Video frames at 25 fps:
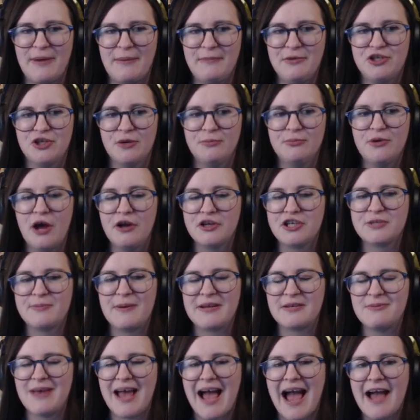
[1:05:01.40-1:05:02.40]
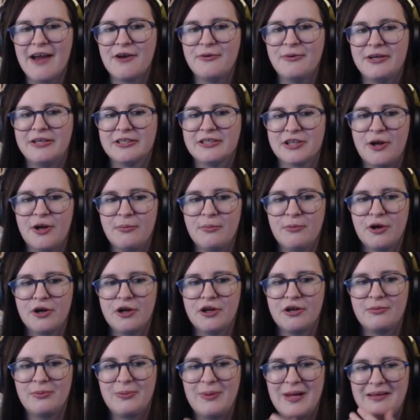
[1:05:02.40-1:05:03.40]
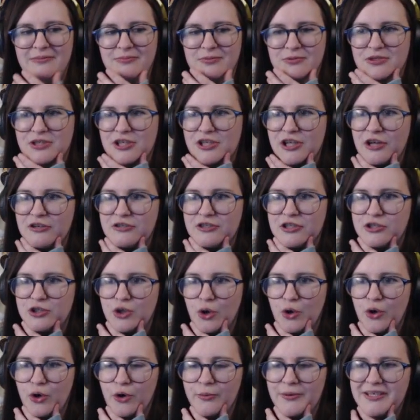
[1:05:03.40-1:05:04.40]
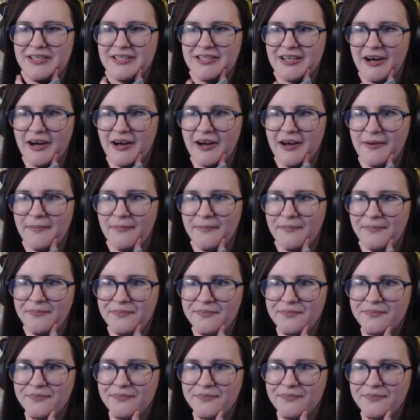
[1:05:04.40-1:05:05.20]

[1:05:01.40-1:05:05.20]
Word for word: make me jump. No, it just makes me angry because I know I'm not going to be able to close the door in time.